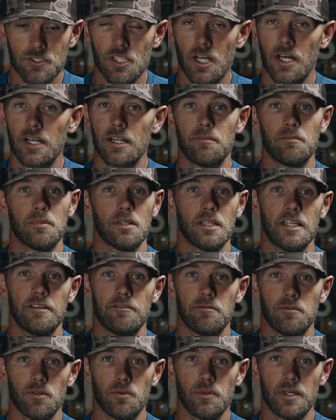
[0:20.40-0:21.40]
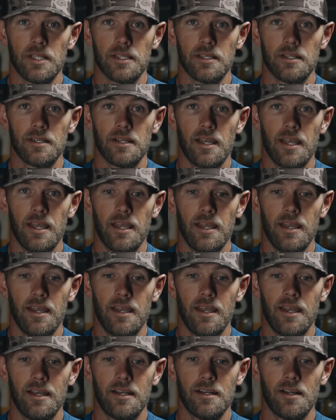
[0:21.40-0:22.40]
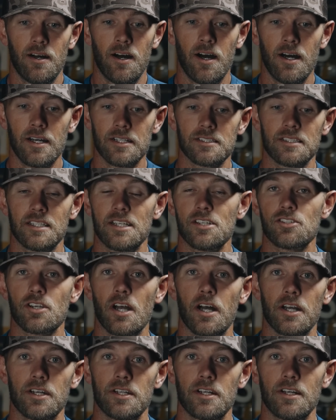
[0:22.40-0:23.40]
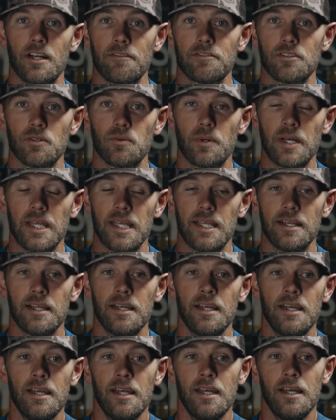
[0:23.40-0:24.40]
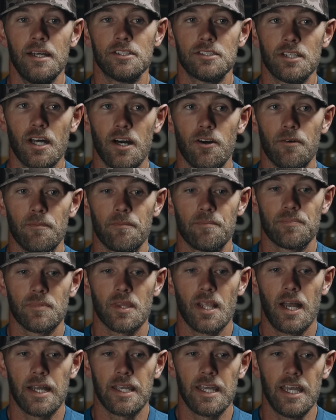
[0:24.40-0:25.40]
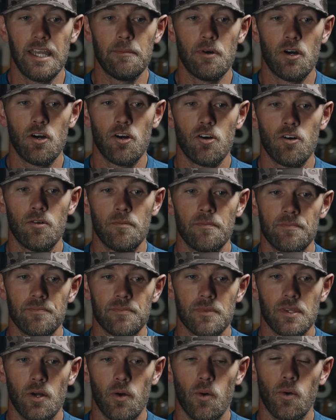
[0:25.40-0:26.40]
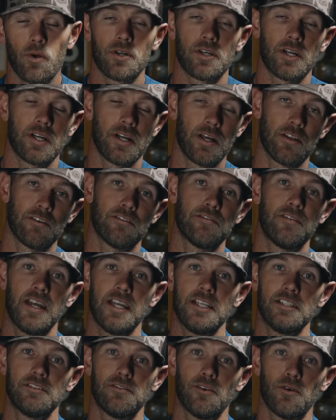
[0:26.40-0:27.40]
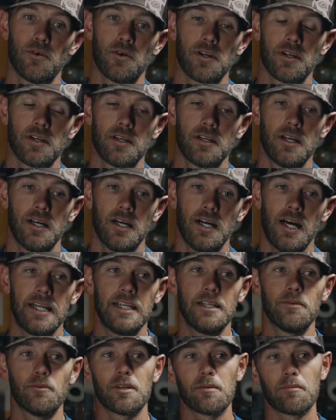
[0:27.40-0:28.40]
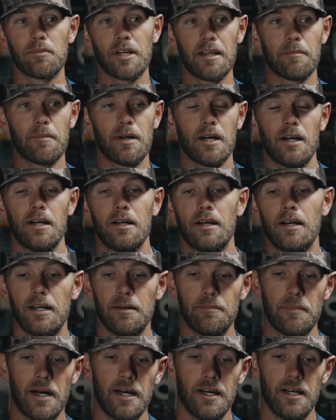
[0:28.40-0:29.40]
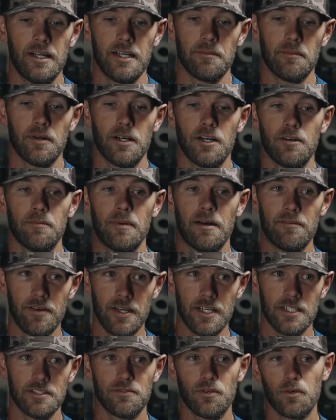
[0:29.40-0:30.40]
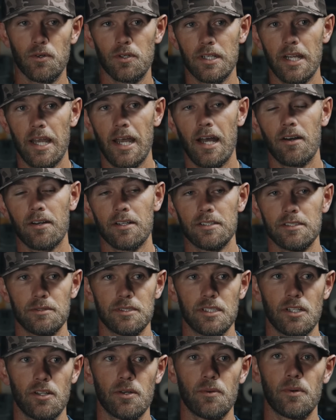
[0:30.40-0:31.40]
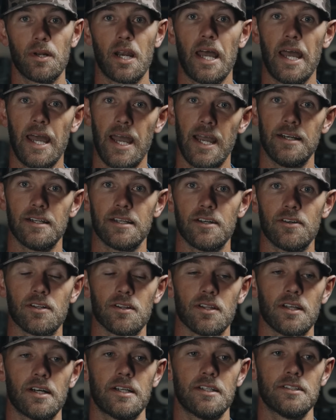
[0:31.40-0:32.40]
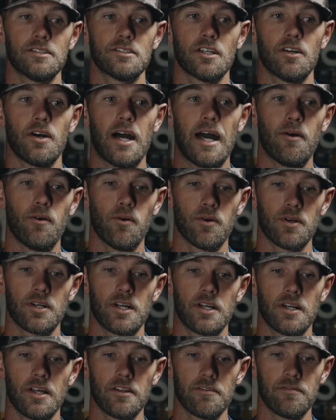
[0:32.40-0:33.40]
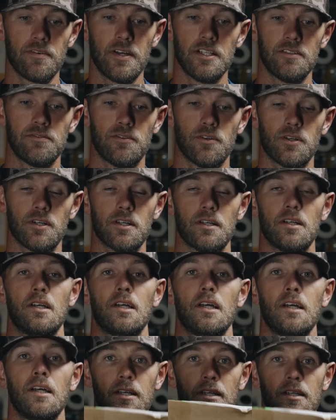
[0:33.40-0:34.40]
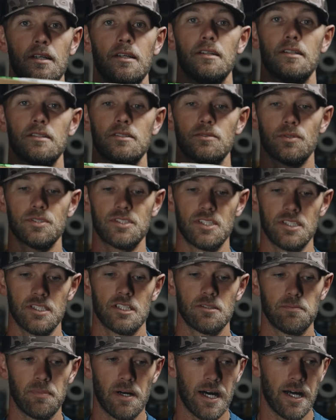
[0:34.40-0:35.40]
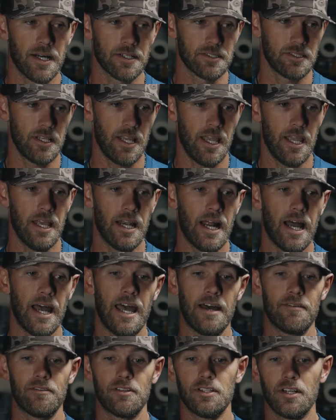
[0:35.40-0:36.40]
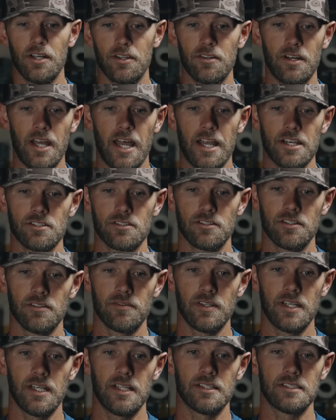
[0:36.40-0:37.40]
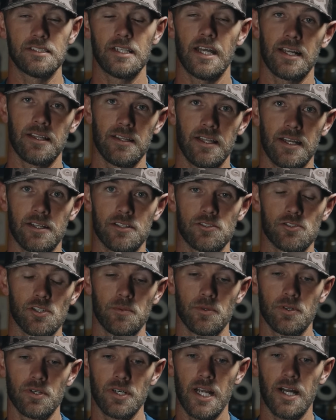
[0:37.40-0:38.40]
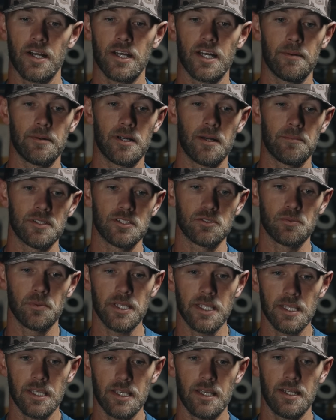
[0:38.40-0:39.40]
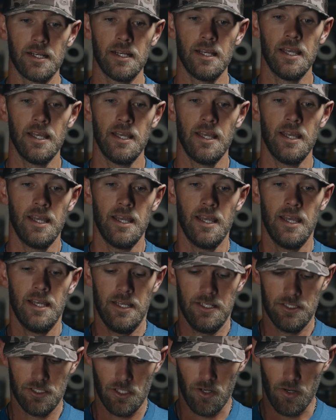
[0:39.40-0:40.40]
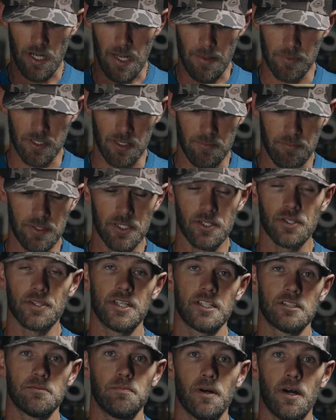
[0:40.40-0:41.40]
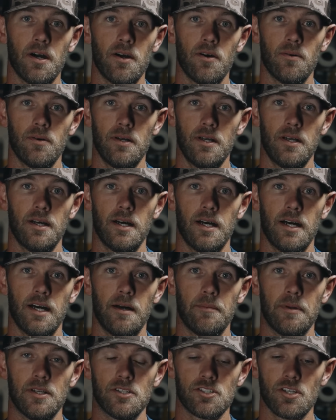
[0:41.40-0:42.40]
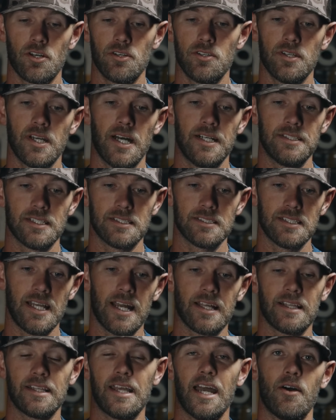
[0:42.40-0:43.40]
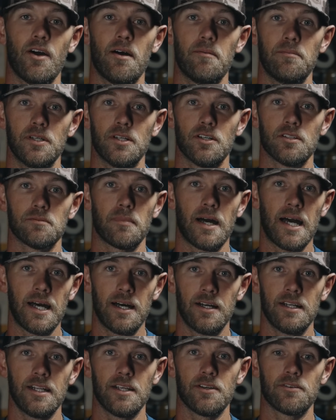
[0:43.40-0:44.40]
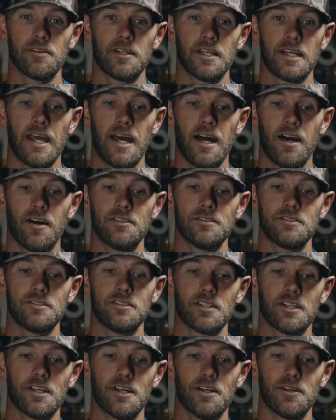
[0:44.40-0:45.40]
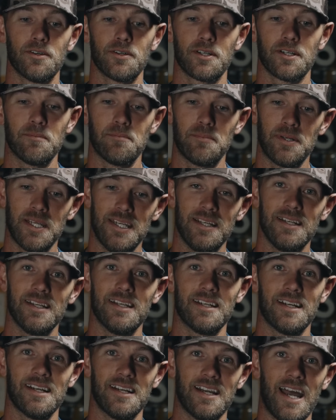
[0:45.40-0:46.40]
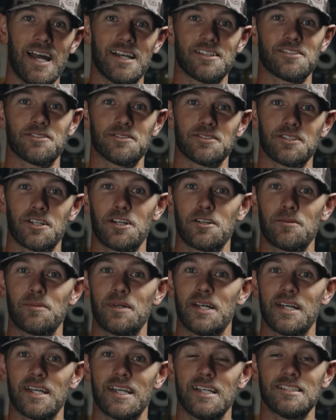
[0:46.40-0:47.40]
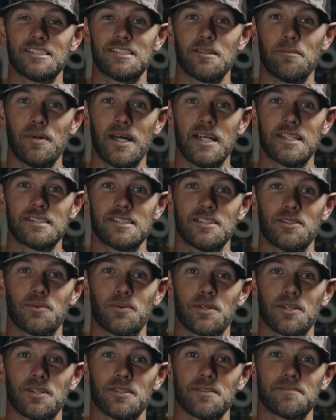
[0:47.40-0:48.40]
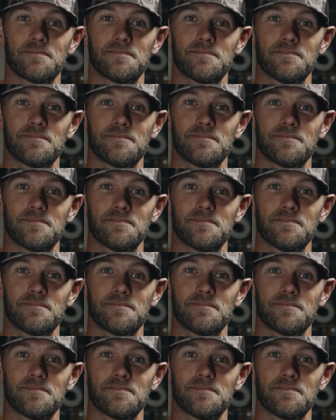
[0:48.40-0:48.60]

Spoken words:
Shot unbelievable with it, and honestly, it shot good enough to win. So I came home, ordered another Phase 4. I didn't want to break my my hunting bow, my Phase 4 down, because it was the only one I had to go to London. So I ordered another Phase 4. It's what's in this box. And I have another national event, the second leg of the Triple Crown, coming up this weekend. So I'm going to build this bow and show you guys exactly how I build my hunting rig out to go compete in a national tournament against the best in the world.